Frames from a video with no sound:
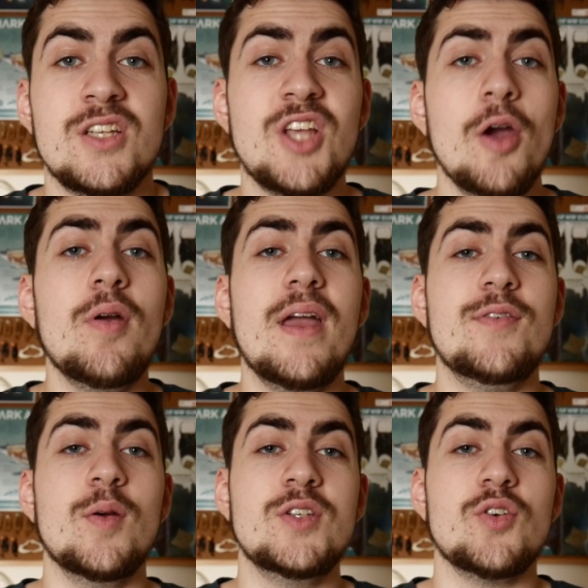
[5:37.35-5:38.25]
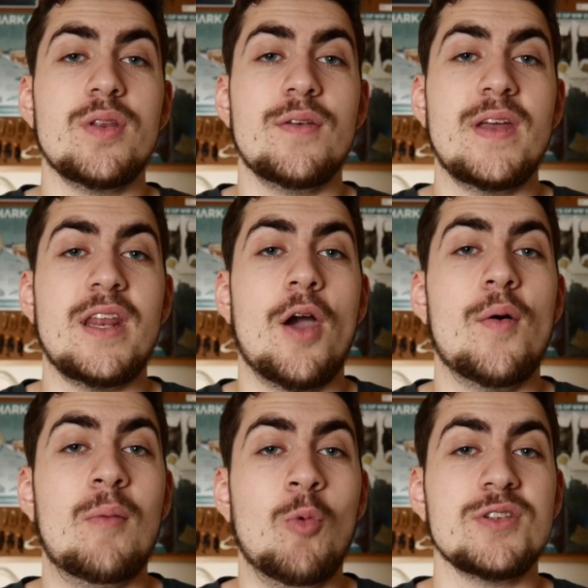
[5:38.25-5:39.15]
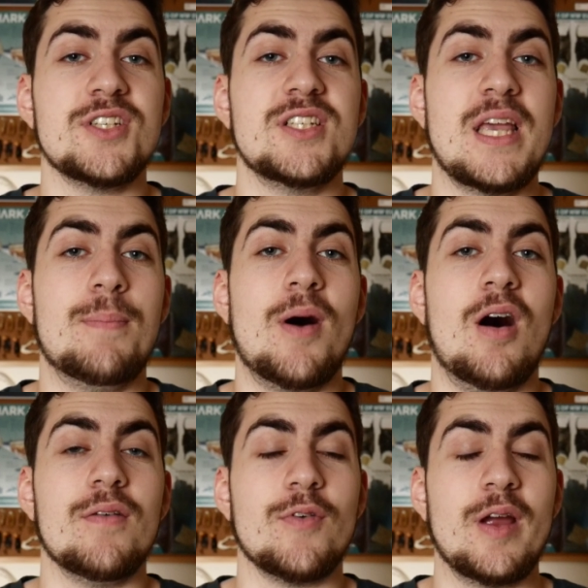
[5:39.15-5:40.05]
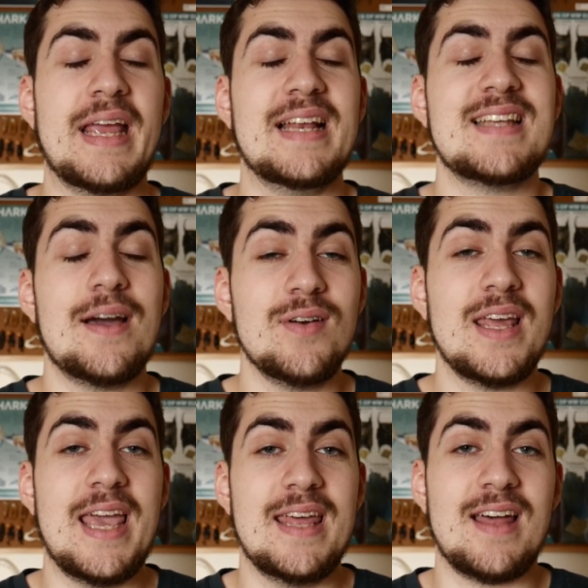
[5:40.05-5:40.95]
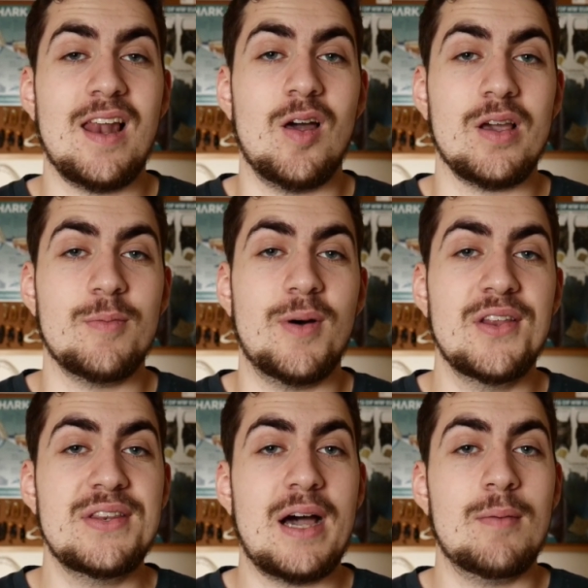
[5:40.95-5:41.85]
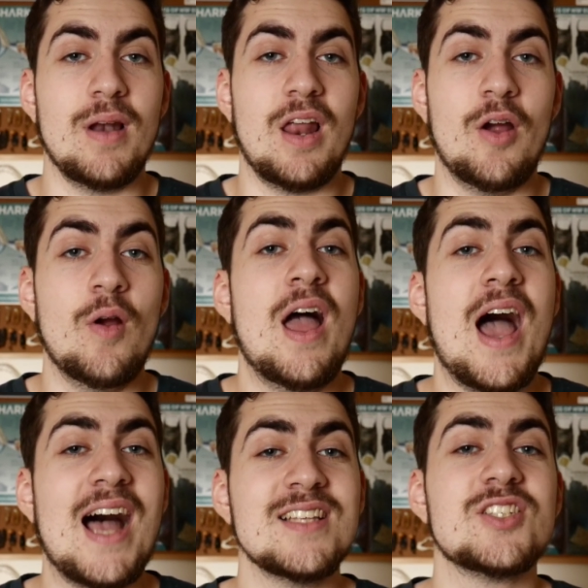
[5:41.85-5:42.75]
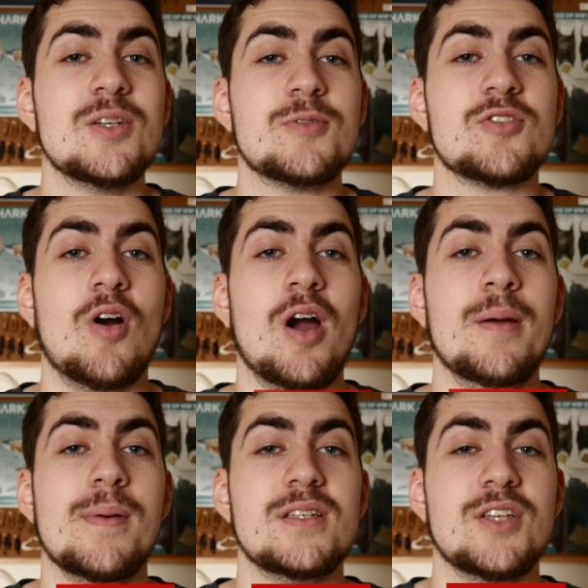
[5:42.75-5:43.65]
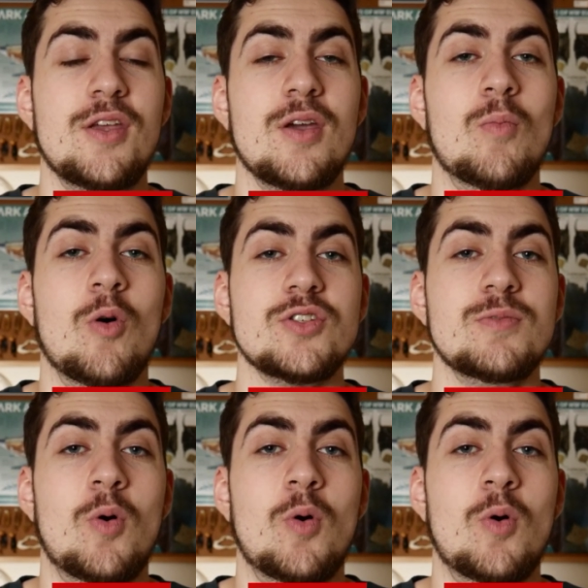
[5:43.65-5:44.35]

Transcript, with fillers: So if you enjoyed the video and want to see a part 3, definitely hit that like button down below and subscribe so you can watch